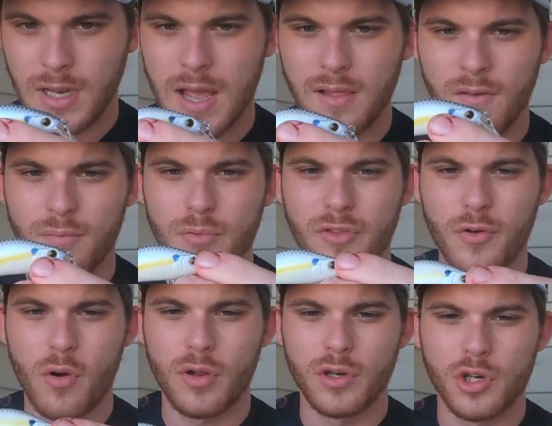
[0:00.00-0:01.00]
I love
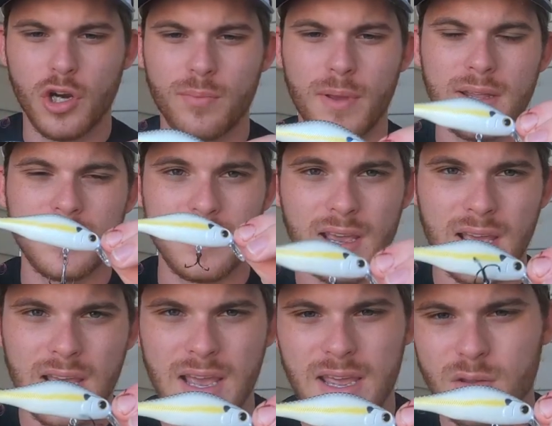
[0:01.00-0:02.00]
throwing jerk baits
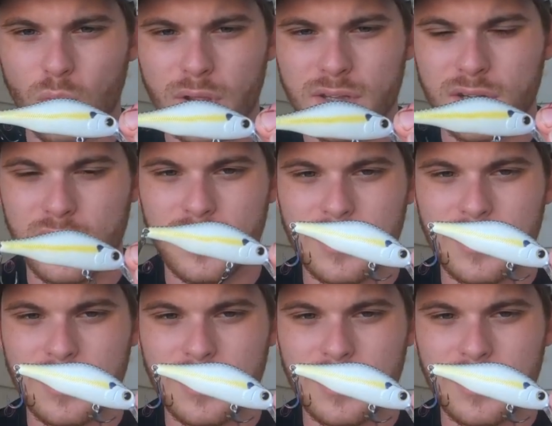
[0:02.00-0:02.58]
in the winter.